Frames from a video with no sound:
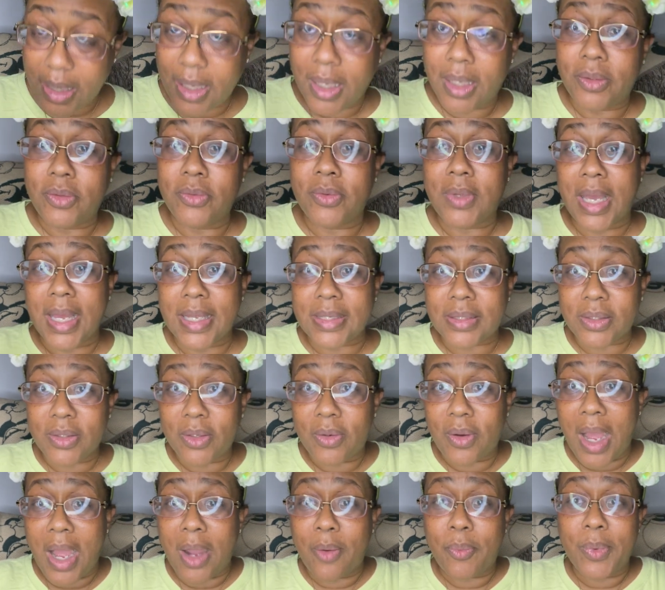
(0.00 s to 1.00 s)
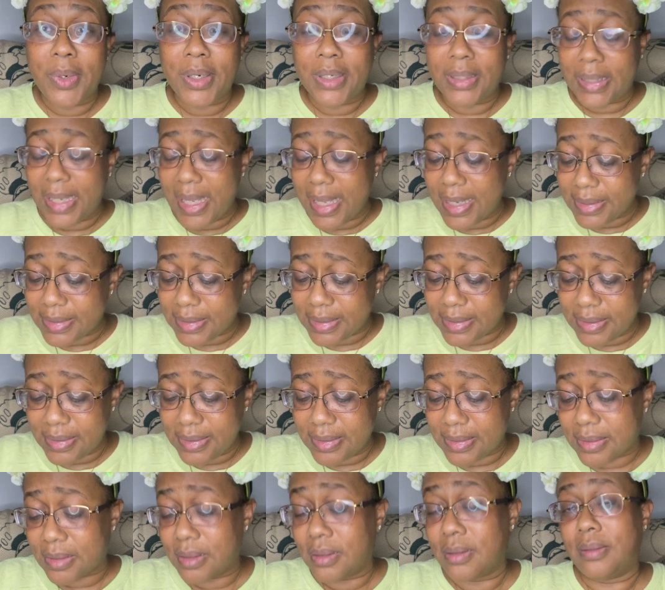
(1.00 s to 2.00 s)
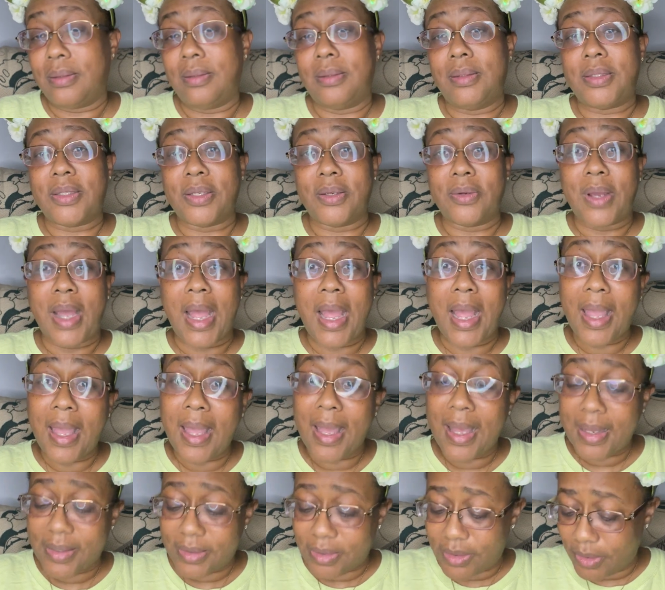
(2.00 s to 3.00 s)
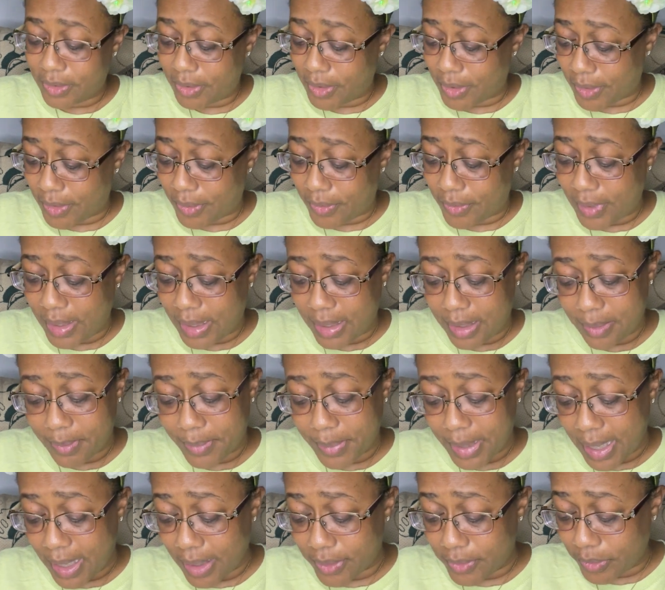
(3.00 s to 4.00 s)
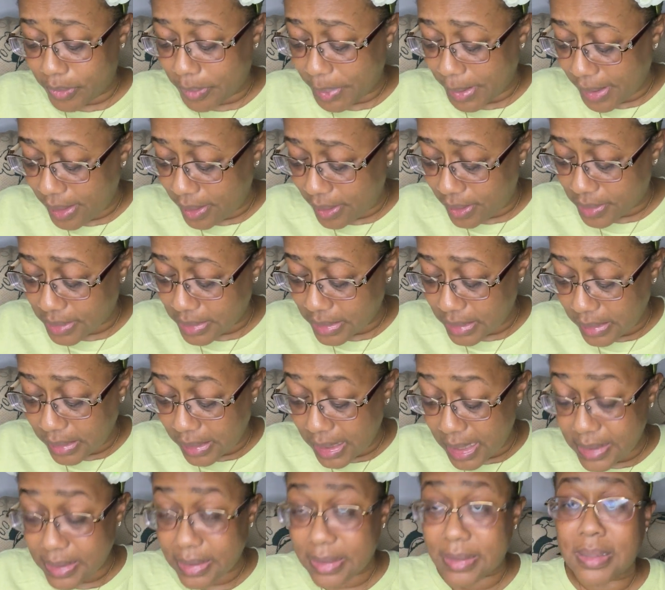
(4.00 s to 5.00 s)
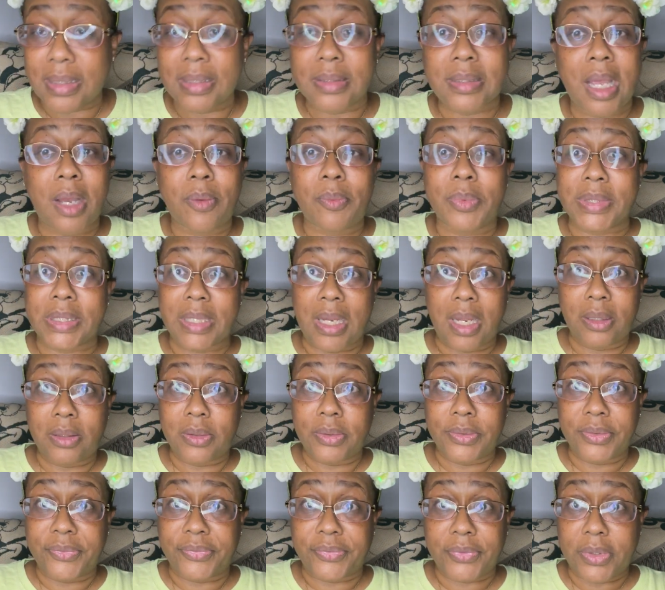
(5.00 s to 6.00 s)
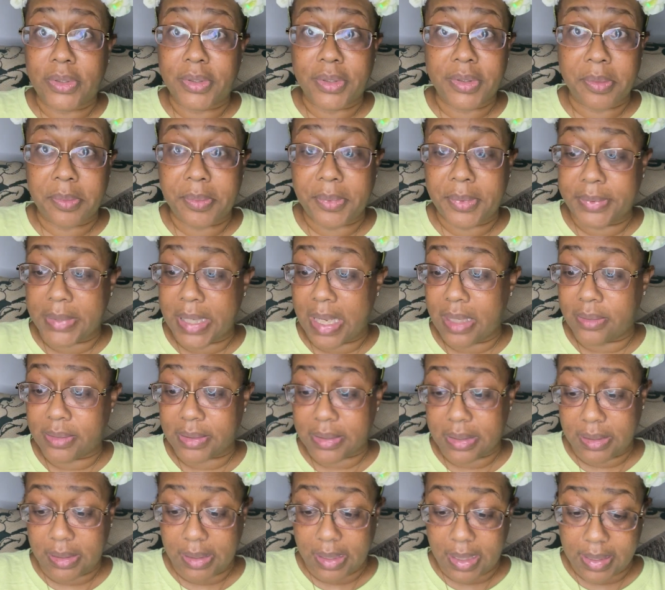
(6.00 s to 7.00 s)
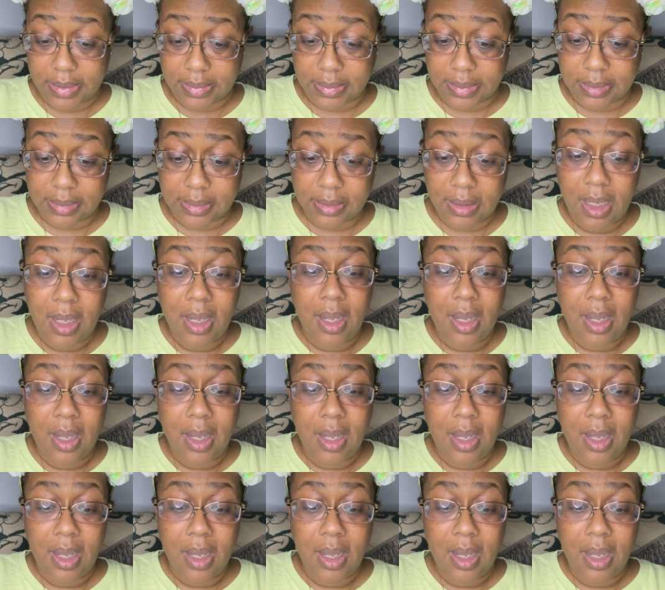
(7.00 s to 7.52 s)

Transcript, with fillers: You guys know I wear glasses. So I had to go and buy a new pair of sunglasses because I was not going to Florida without sunglasses.